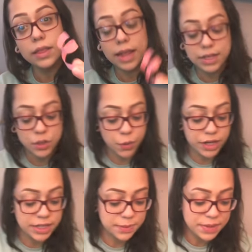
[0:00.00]
And that's
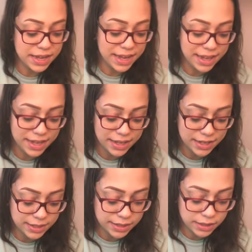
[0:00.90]
going to be
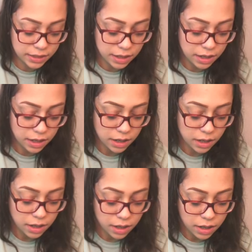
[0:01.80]
his
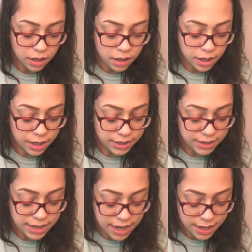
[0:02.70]

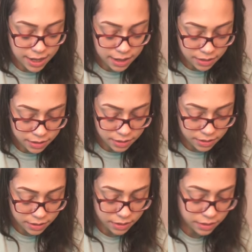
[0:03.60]
antenna,
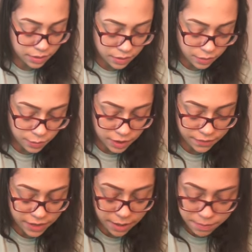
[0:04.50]
one
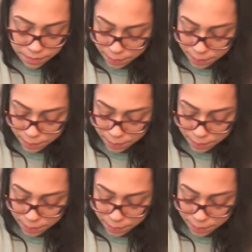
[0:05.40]
of them.